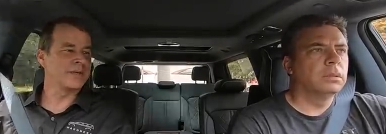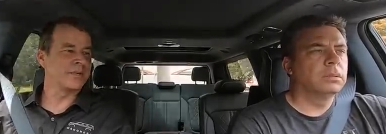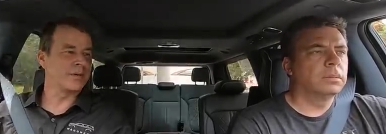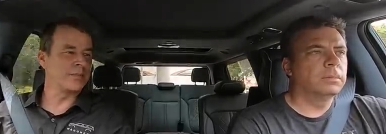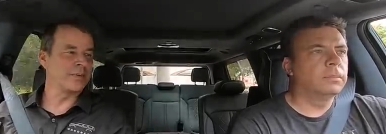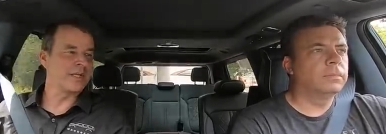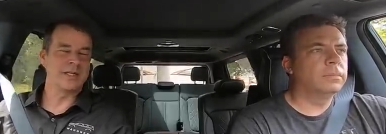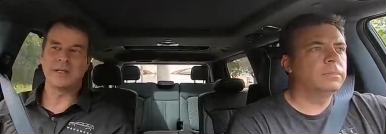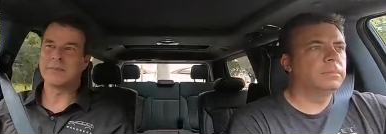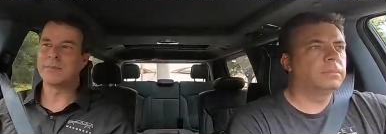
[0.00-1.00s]
Speaker 1: and we're
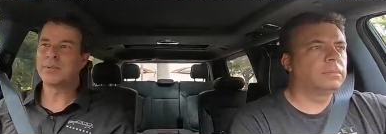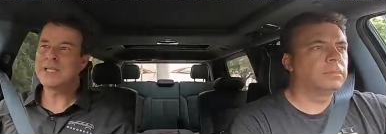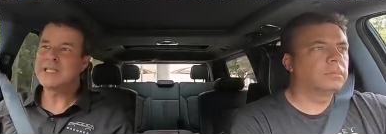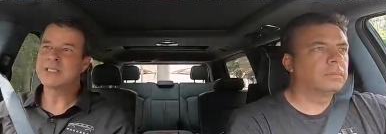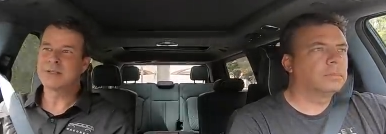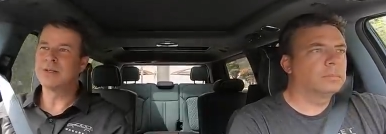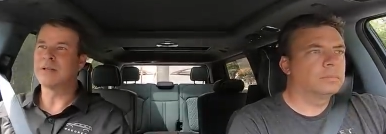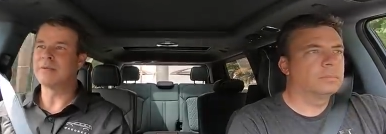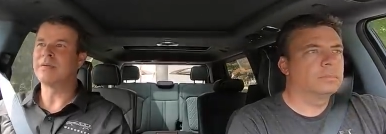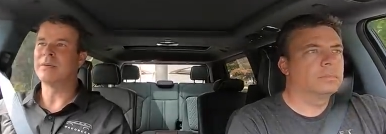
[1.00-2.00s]
pleased to, pleased to
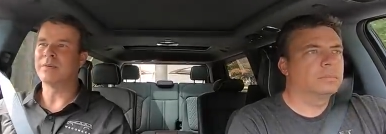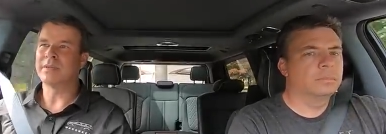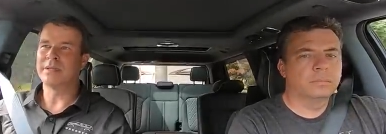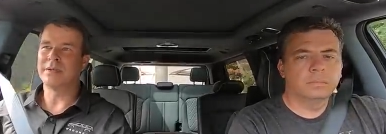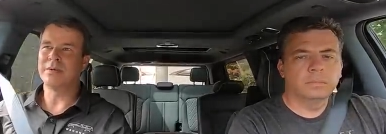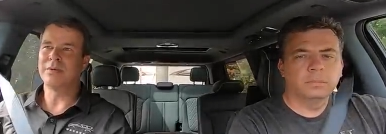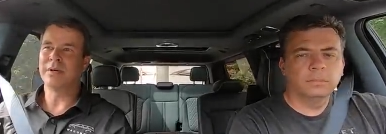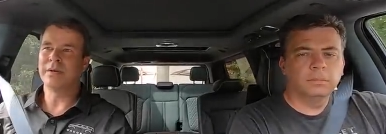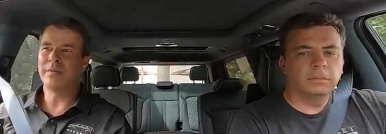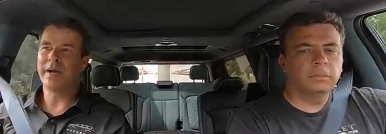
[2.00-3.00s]
deliver it with the
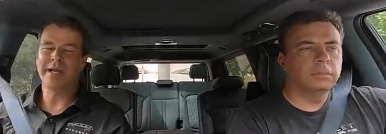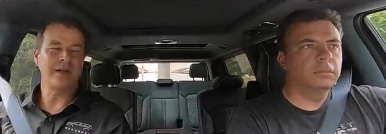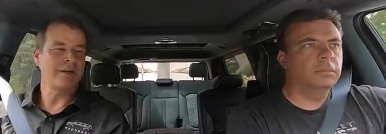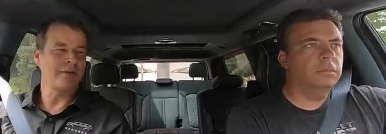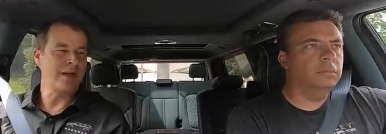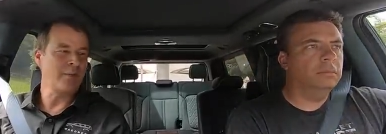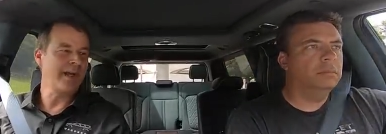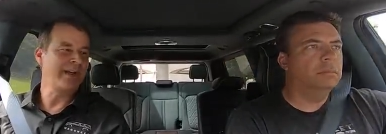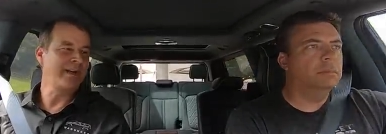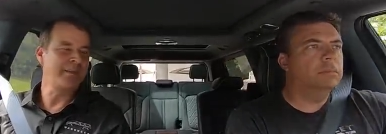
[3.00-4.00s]
new uh, Wagoneer and Grand
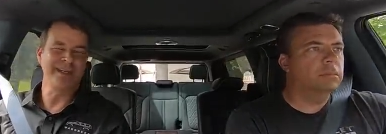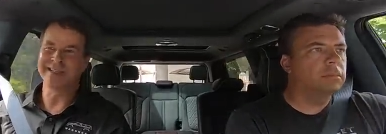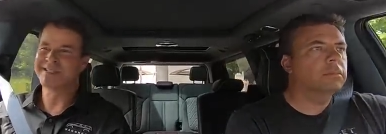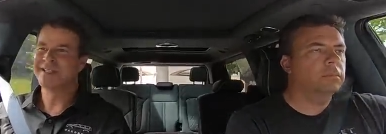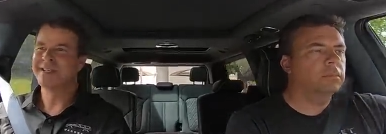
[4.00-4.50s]
Wagoneer, because,